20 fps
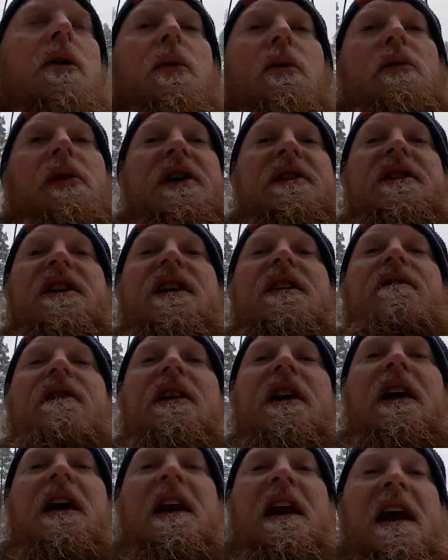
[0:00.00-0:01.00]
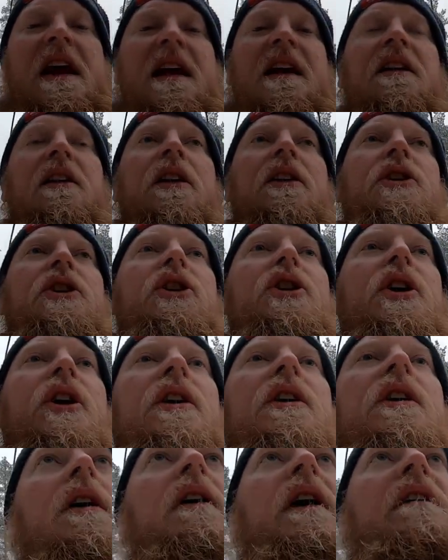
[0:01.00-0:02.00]
there's even an English
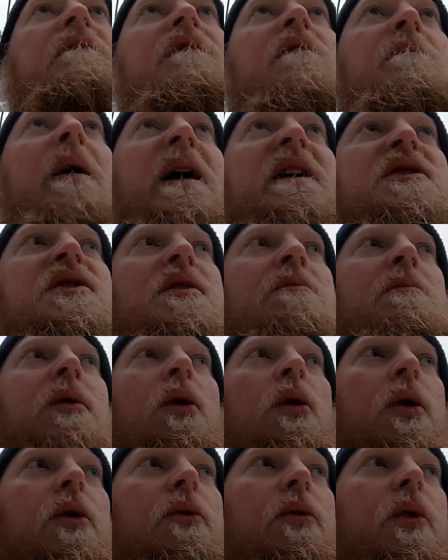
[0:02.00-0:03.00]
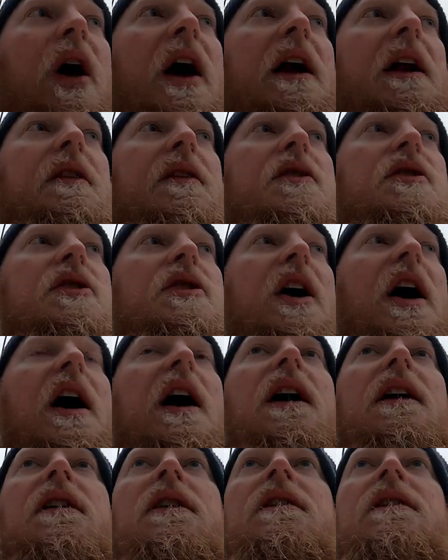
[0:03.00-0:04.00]
information board right at the
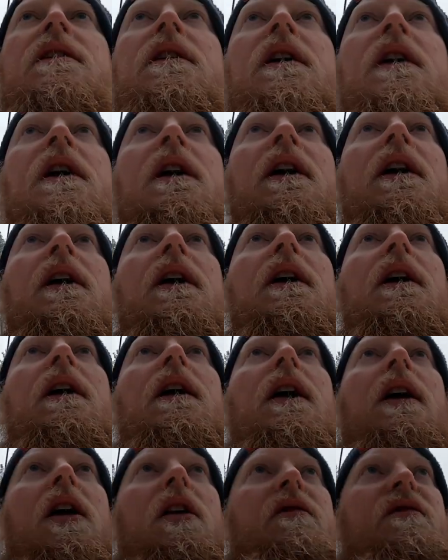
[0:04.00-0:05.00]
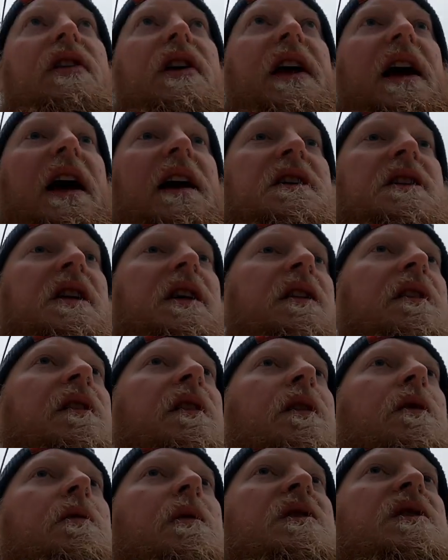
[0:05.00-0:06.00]
start of the canyon
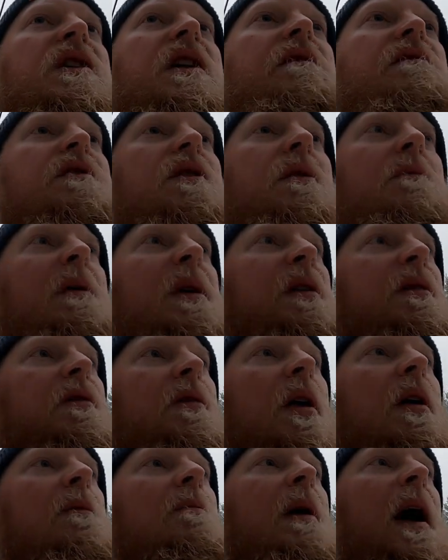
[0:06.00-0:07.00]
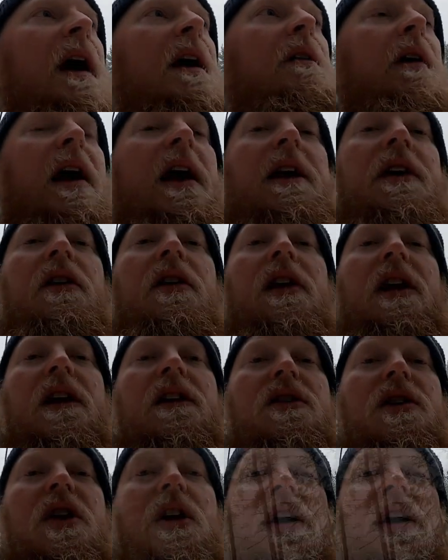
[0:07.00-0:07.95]
which gives you a bit of background knowledge.